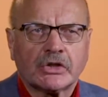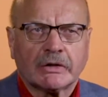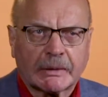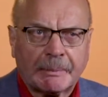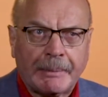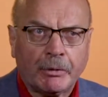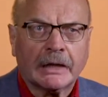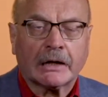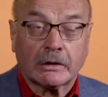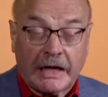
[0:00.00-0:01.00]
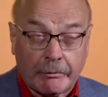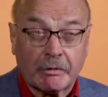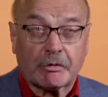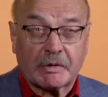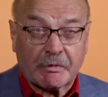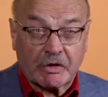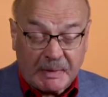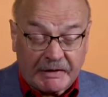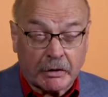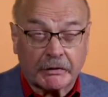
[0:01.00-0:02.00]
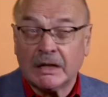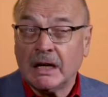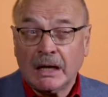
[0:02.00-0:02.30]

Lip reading: to other people, how to be respectful of